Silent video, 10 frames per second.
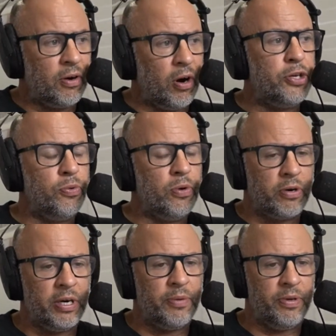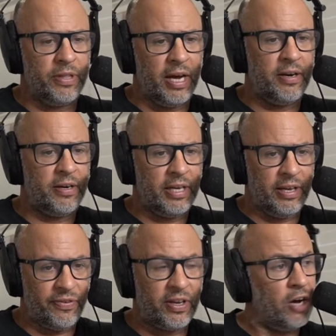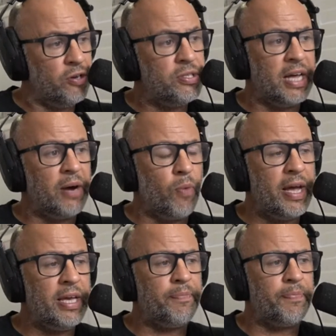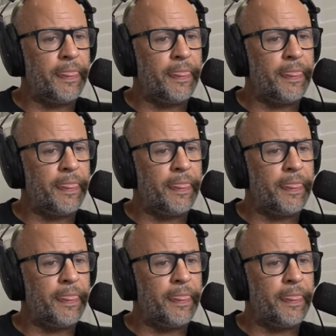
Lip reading: I do agree with that. If it goes that way,